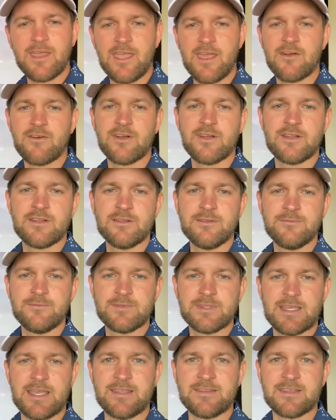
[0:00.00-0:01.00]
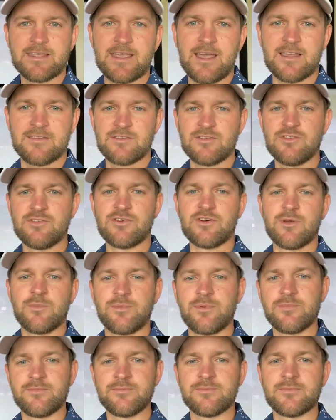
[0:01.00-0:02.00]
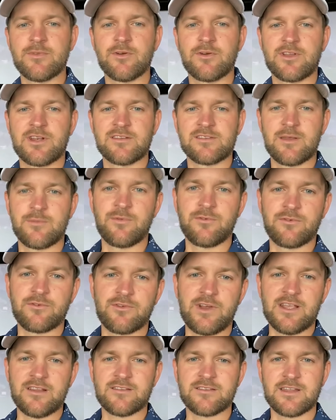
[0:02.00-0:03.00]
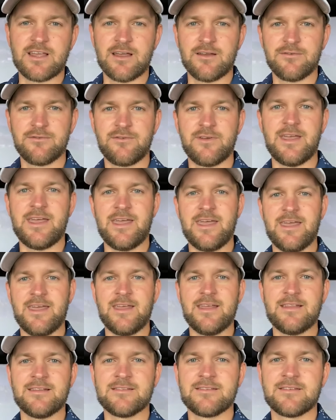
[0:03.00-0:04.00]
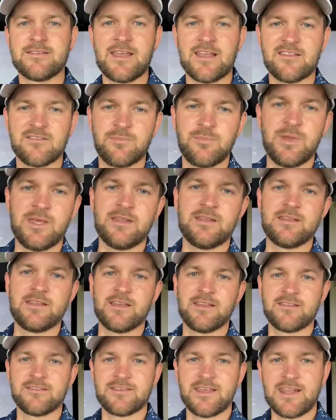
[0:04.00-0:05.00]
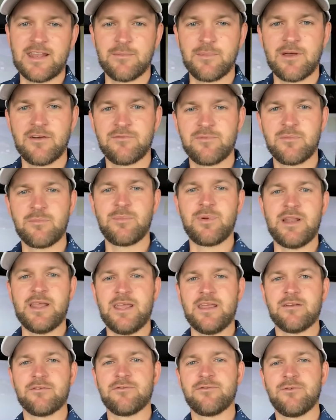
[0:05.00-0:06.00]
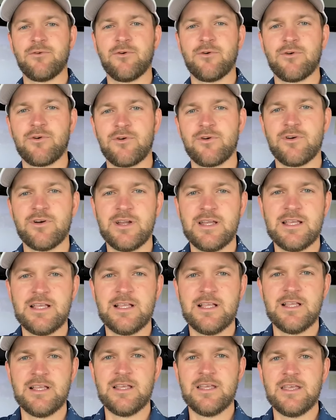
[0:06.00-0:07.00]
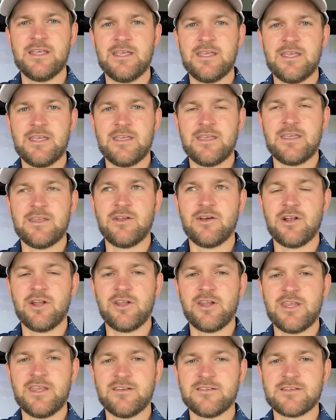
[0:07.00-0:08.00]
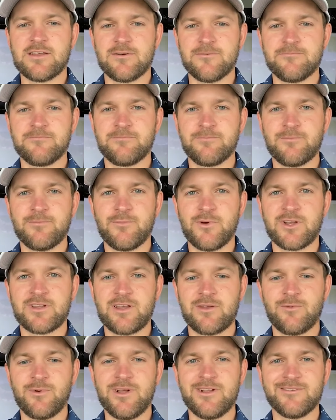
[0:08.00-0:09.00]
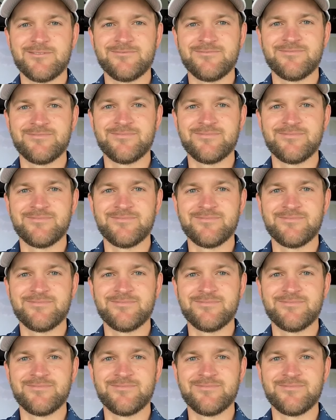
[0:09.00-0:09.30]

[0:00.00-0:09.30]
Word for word: Aaron, and the guys in Europe hooking us up with great stuff. And that's been the setup I've been playing for, you know, a lot of years now. Worked out well.